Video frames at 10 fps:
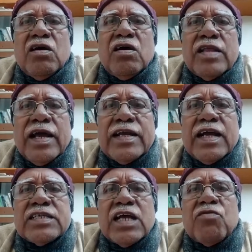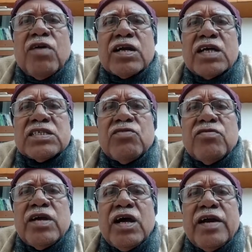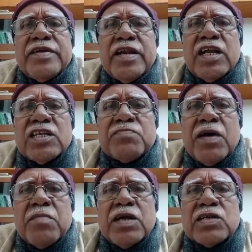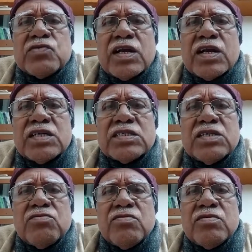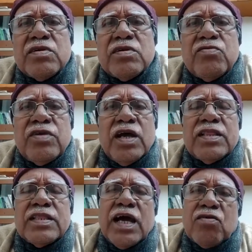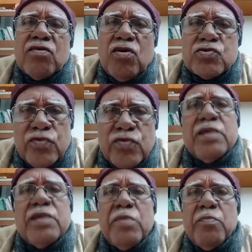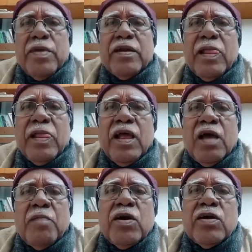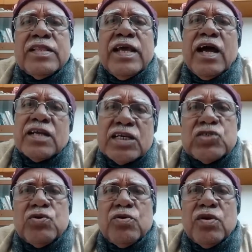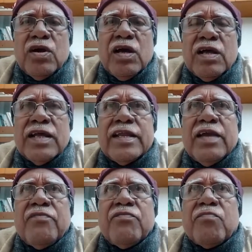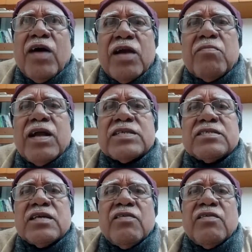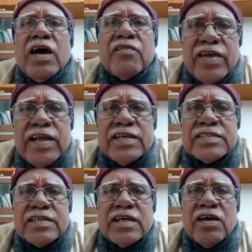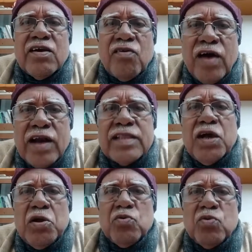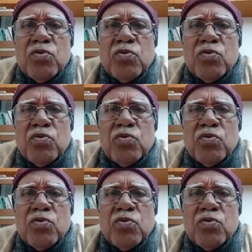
Yeah. The Agricultural Workers Union, Tenants Farmers Workers Union, they are also with the movement. Because they understood that if farmers are finished, where they will go?